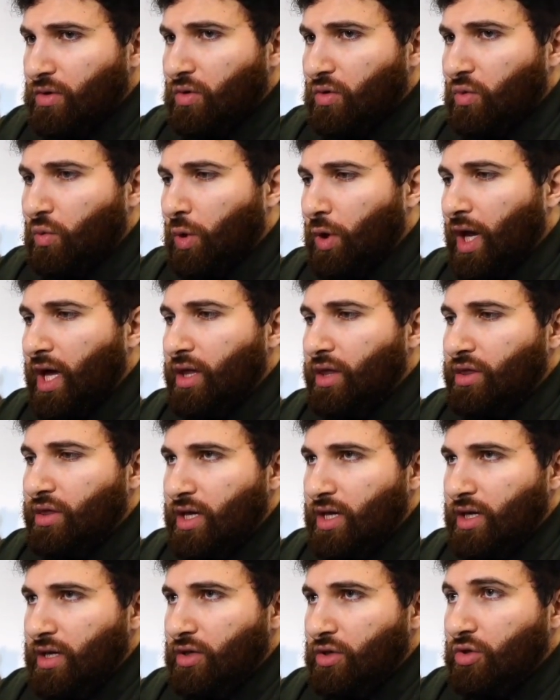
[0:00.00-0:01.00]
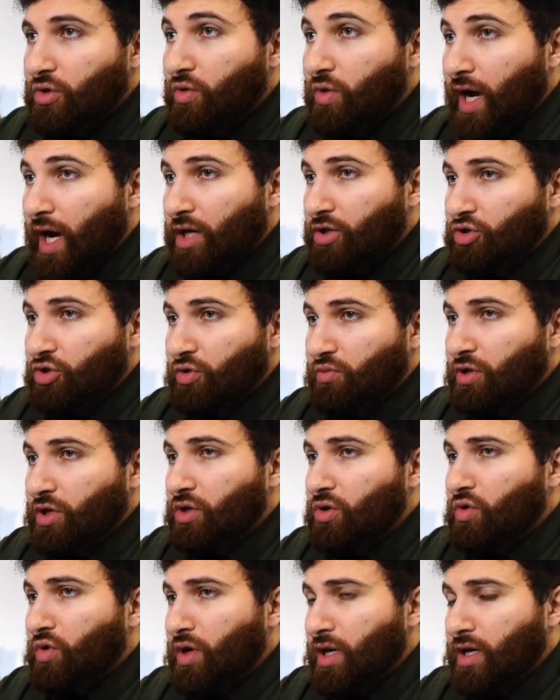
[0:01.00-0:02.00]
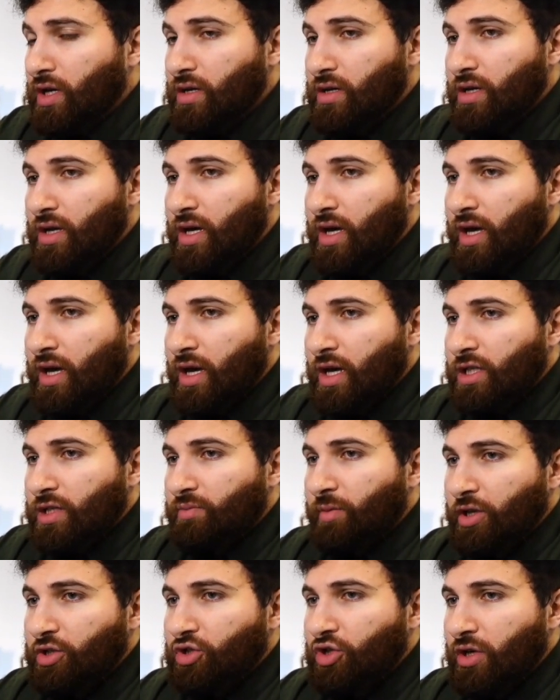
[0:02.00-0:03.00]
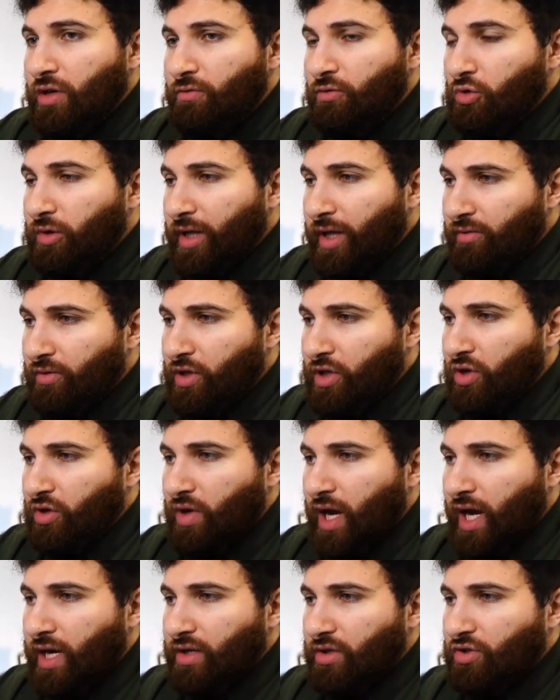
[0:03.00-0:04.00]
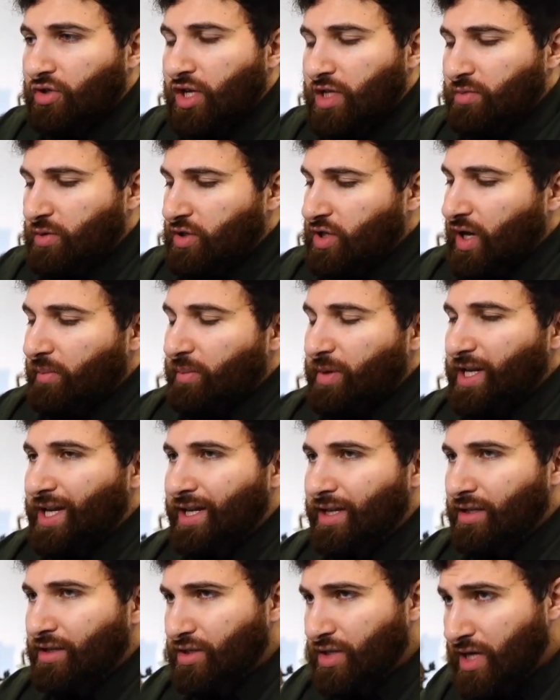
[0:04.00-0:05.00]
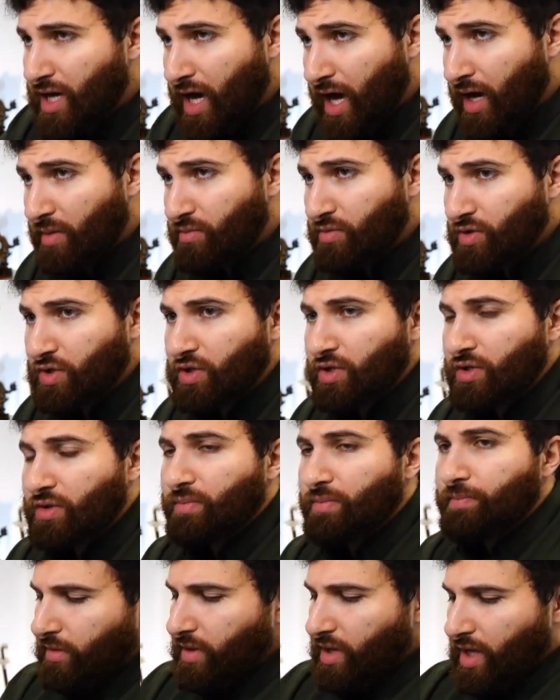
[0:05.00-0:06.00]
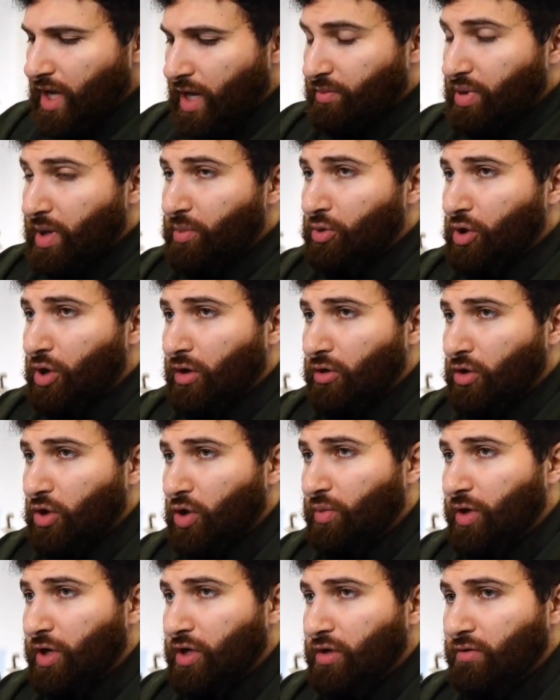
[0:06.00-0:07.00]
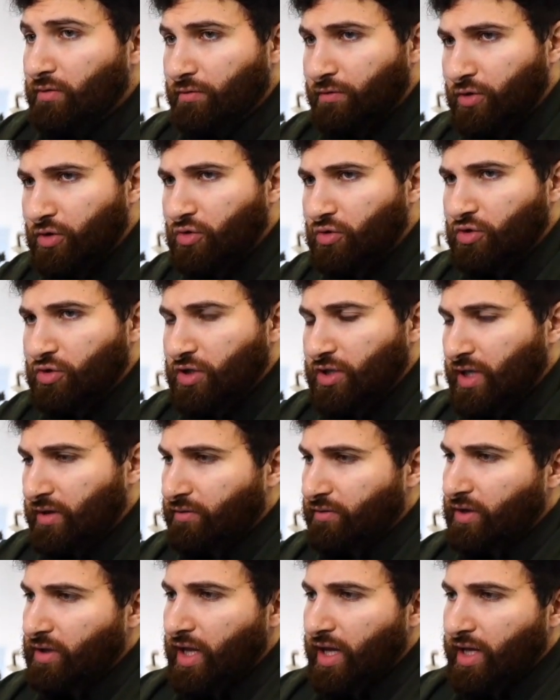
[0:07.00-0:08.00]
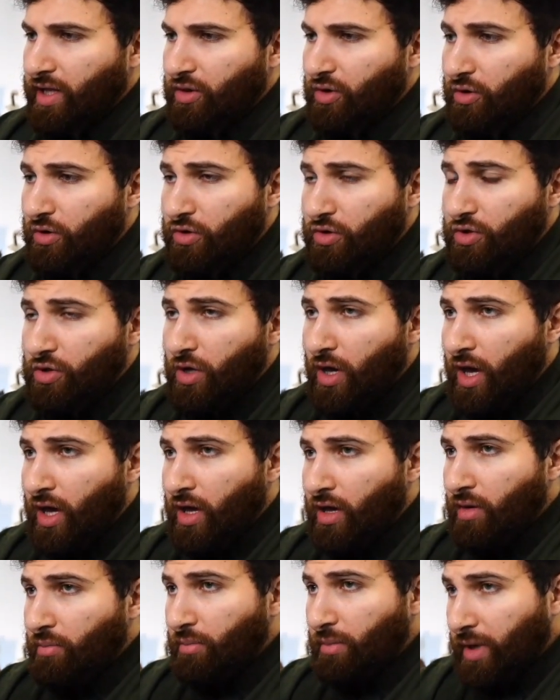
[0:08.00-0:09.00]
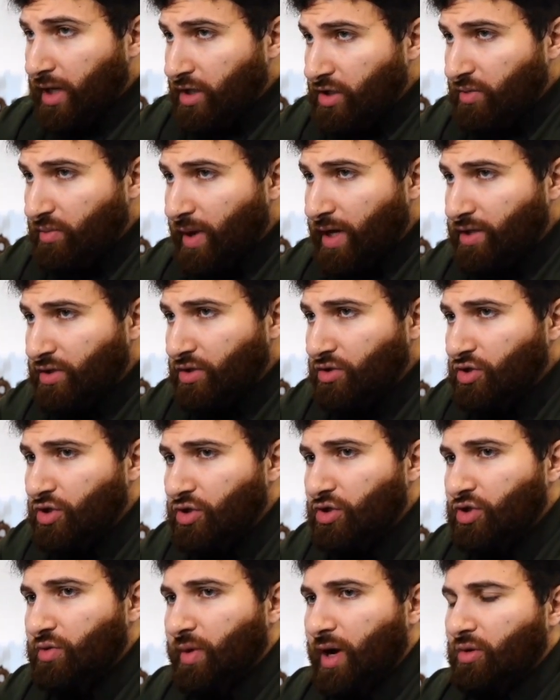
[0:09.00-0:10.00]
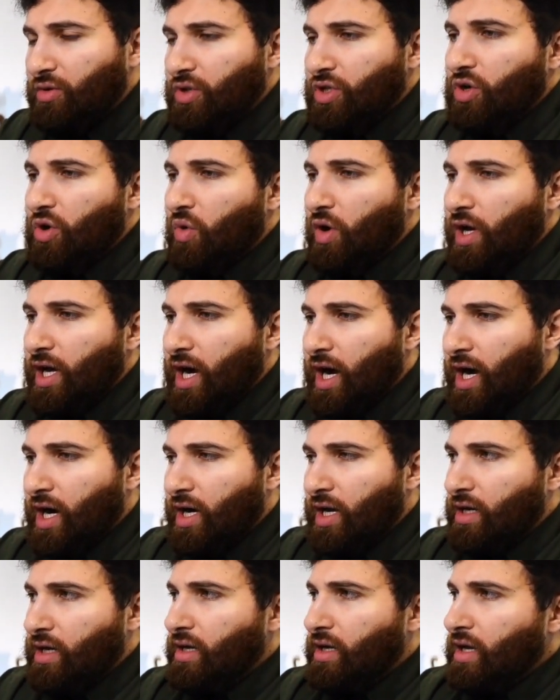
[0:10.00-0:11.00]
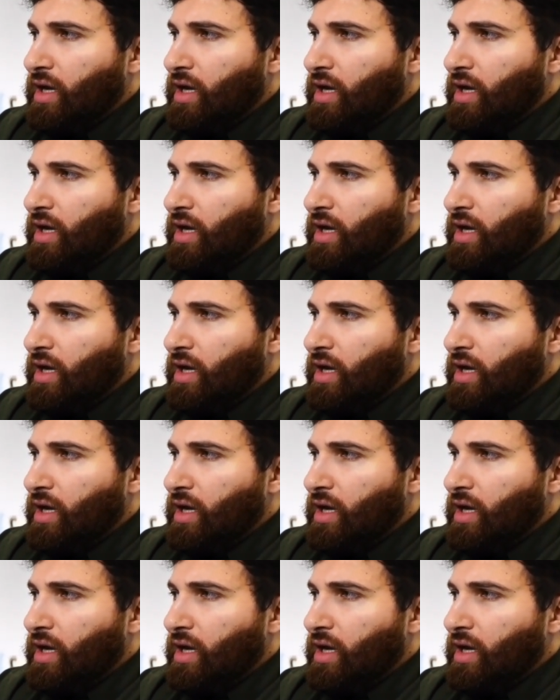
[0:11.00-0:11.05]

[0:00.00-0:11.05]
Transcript: what I think you guys should be doing, especially if you live in the United States, because I've been getting DMs, and people are a little bit confused because they feel like there's mixed messages about what's going on